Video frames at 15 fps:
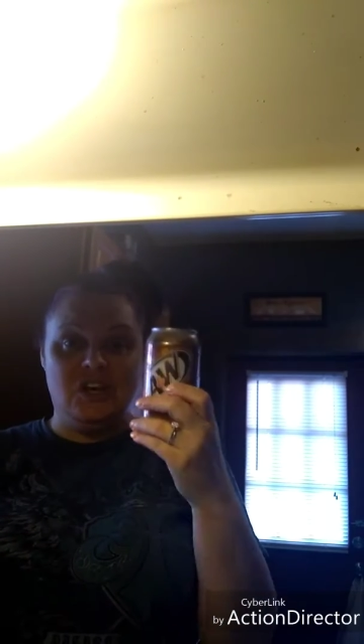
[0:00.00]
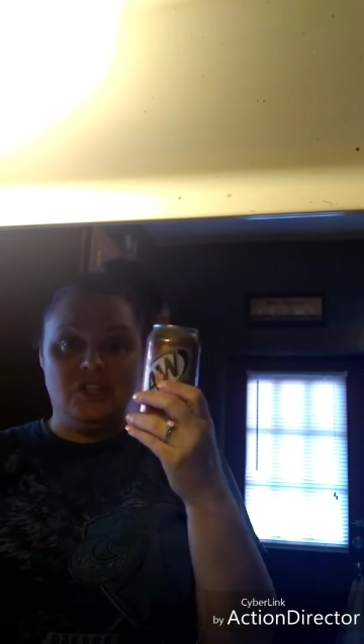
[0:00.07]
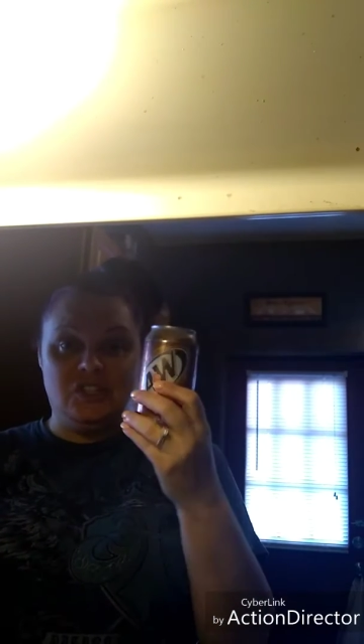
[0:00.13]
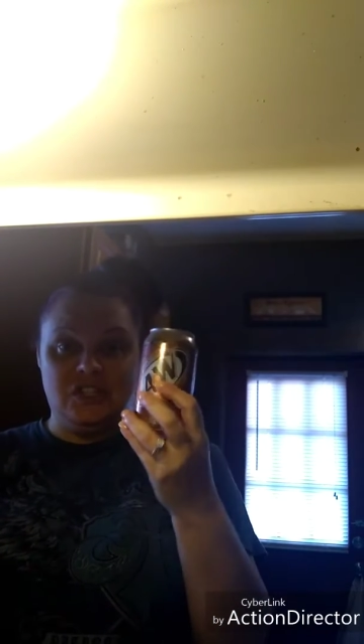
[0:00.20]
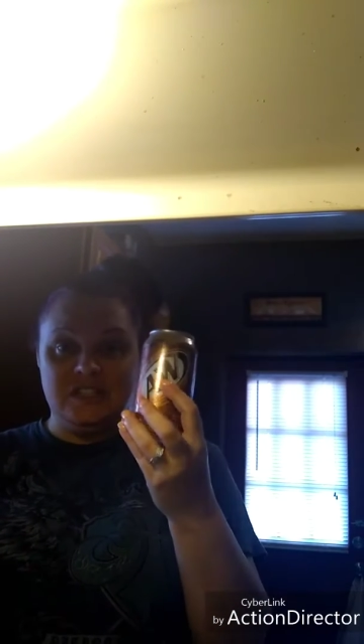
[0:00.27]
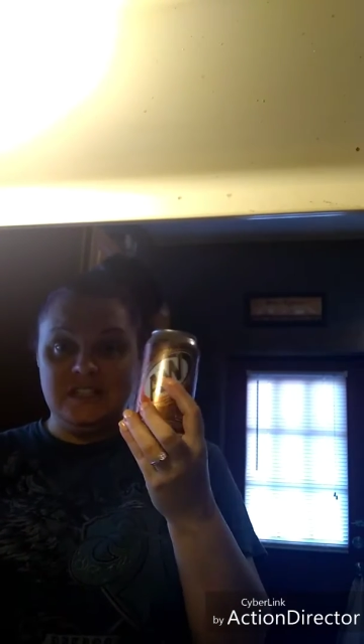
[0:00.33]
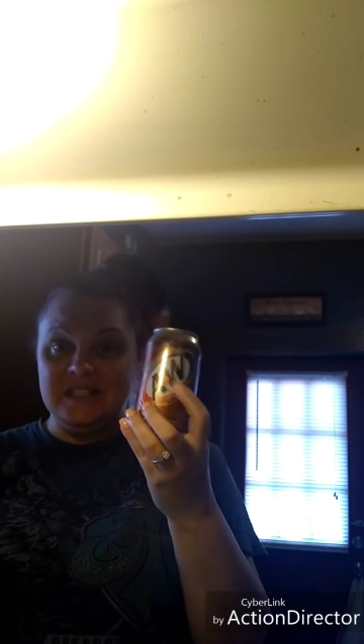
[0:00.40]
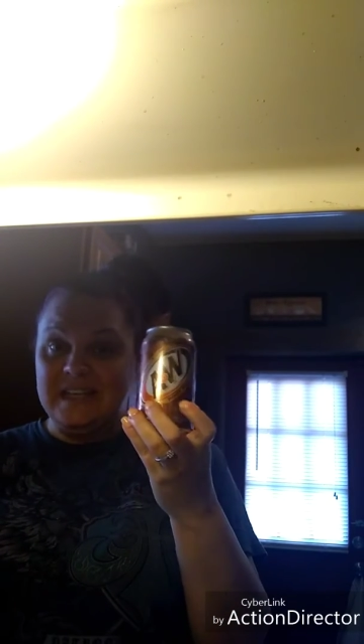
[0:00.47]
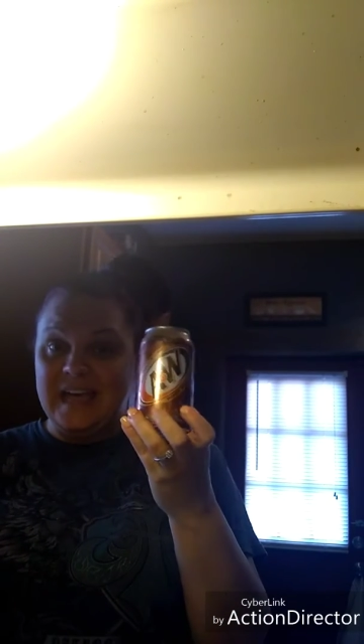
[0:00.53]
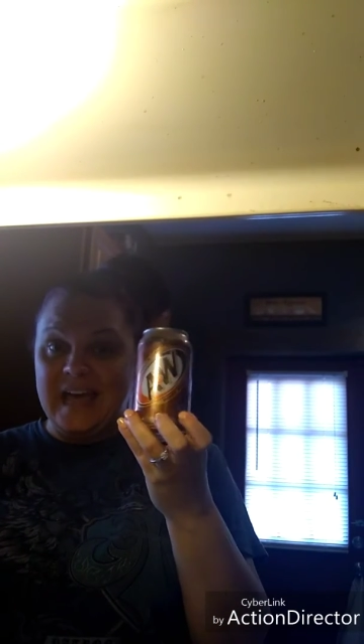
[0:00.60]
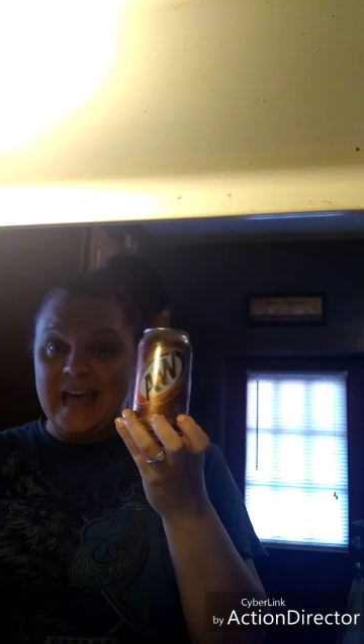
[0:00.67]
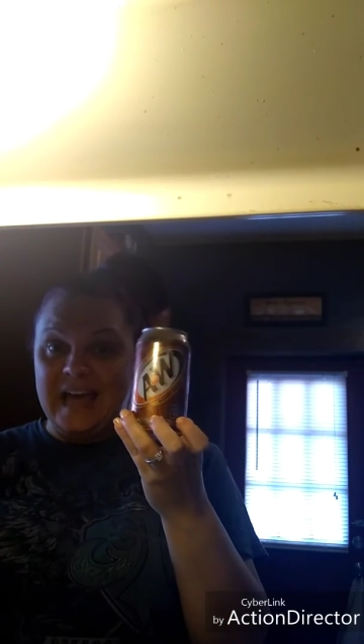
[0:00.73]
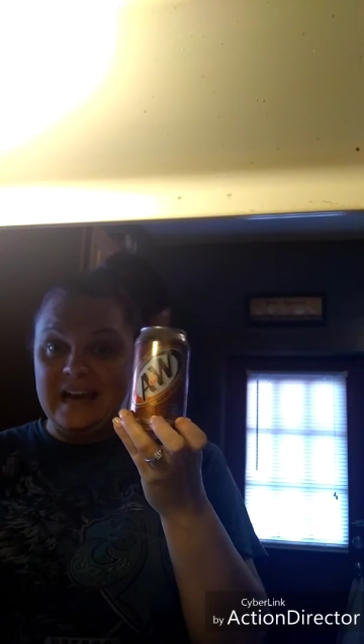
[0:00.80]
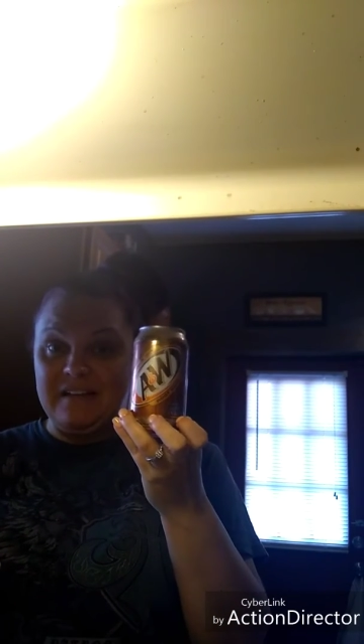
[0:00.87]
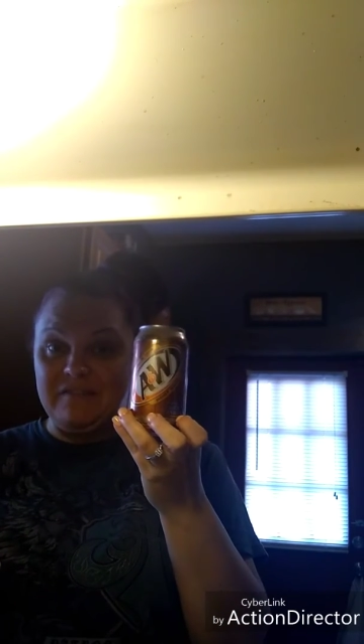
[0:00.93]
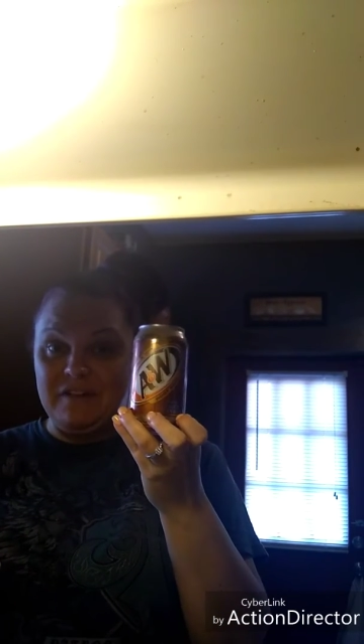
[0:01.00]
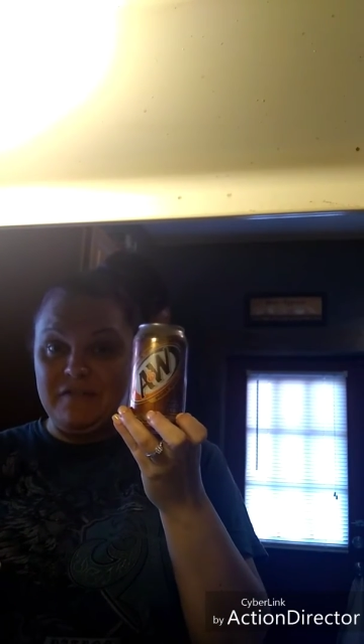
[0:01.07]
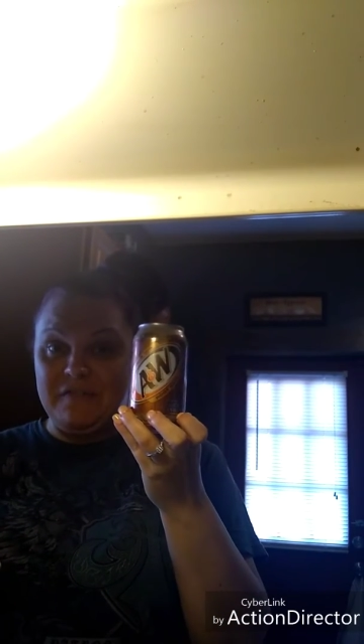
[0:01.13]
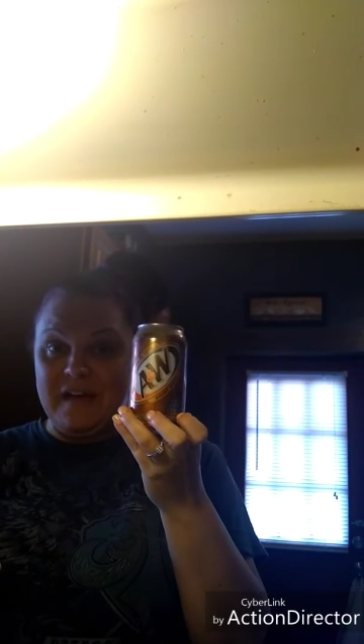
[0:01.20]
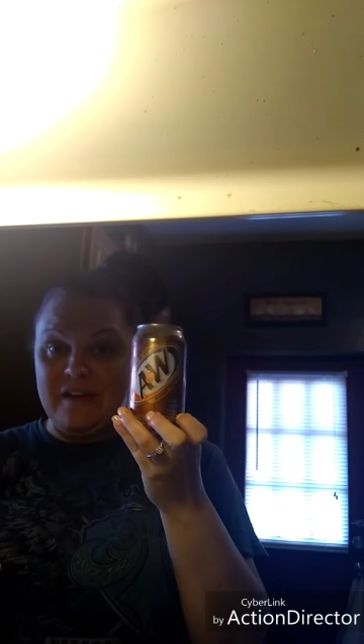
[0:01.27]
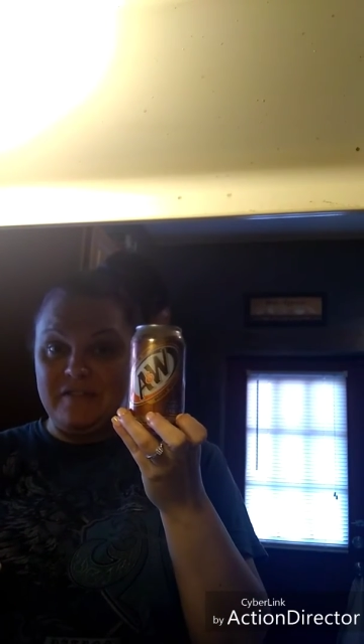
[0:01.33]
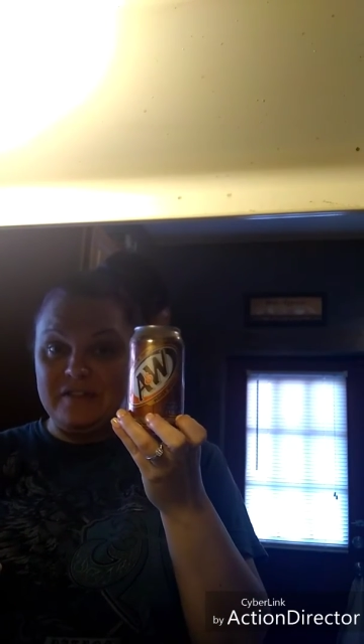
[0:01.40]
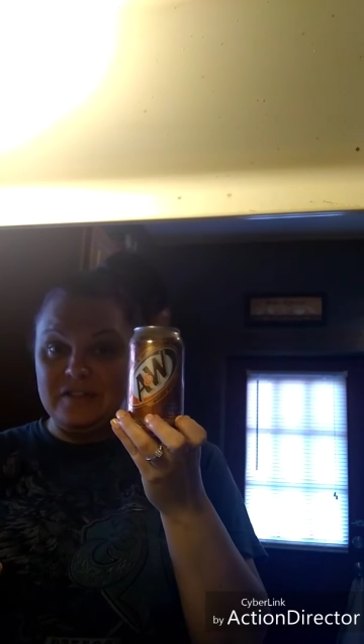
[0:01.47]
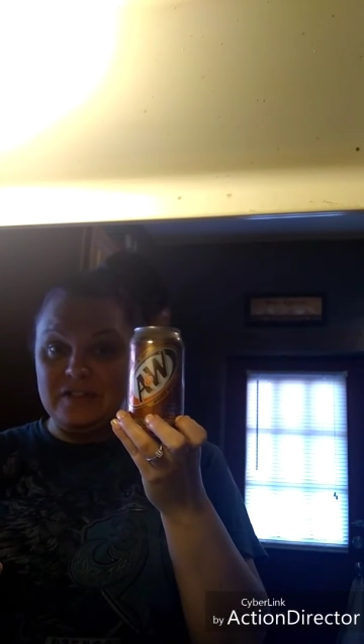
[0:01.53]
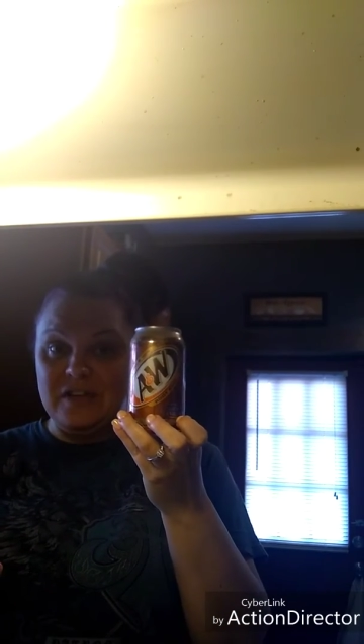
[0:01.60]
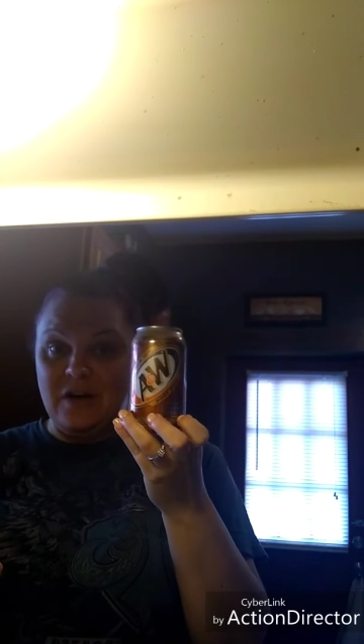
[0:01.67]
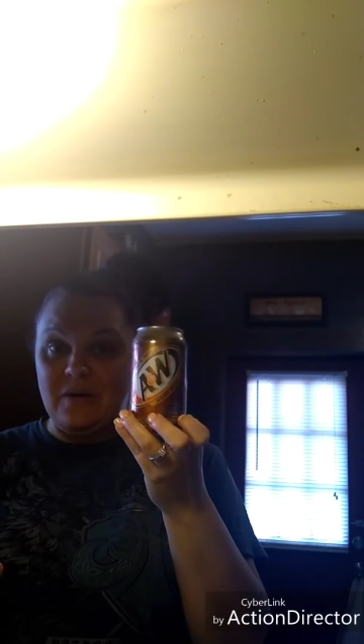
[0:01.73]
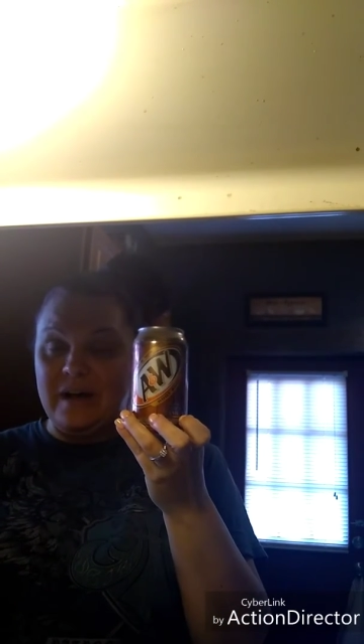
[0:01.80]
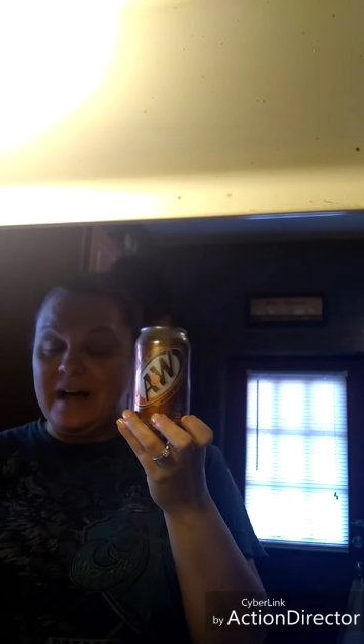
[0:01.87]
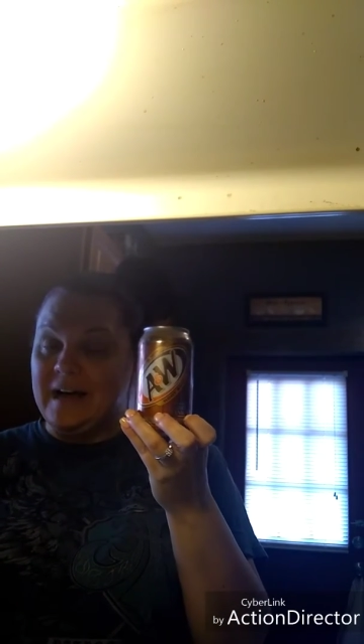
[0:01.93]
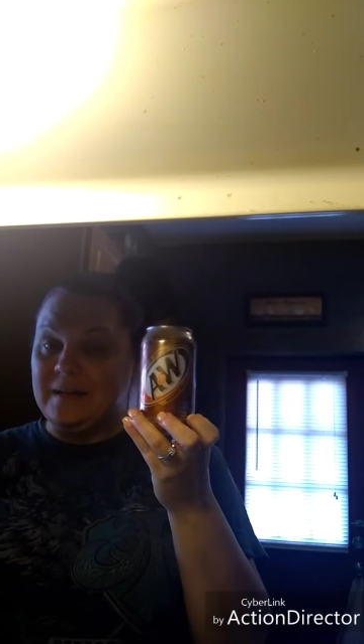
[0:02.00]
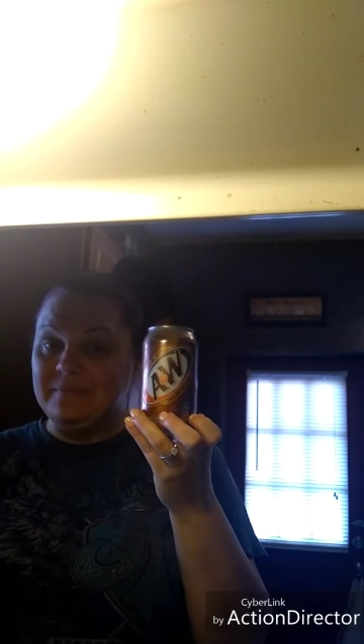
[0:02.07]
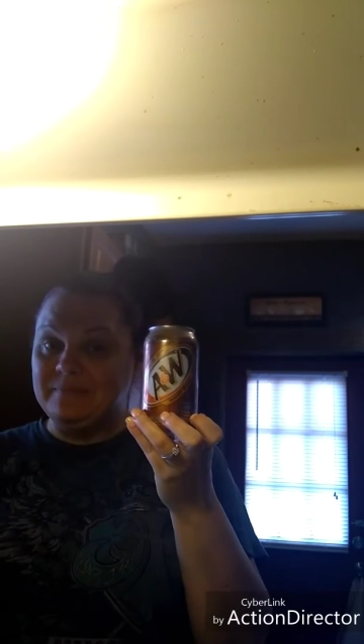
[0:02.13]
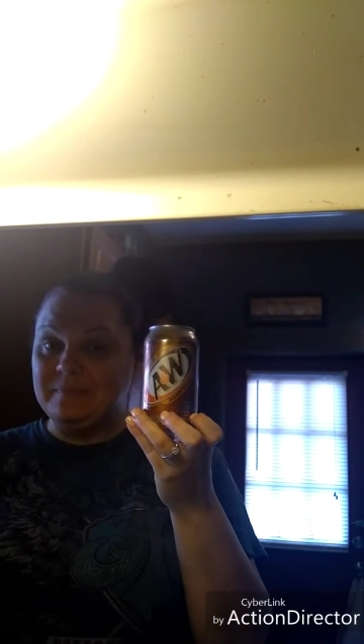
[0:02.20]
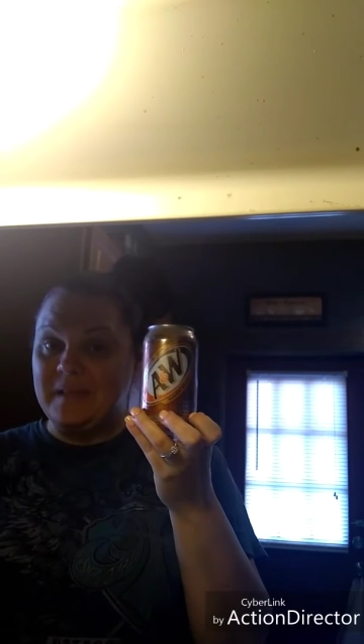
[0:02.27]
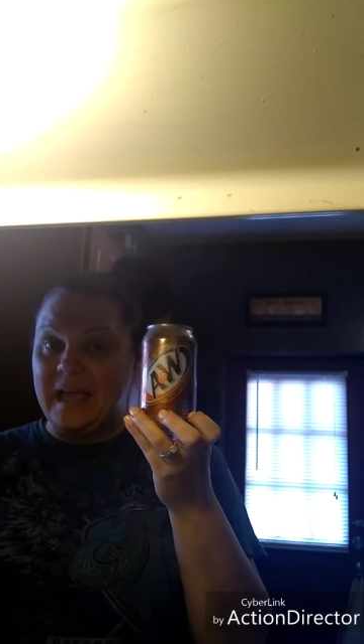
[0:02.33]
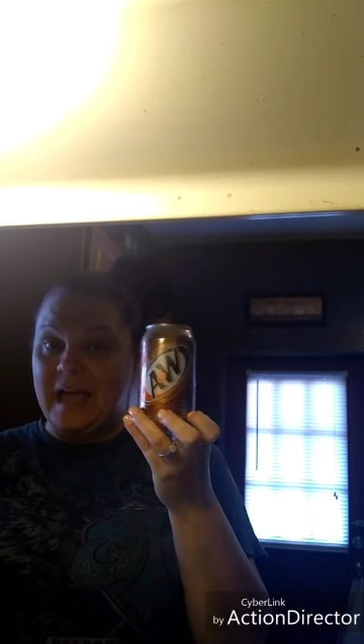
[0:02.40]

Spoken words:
just a can of your favorite soda,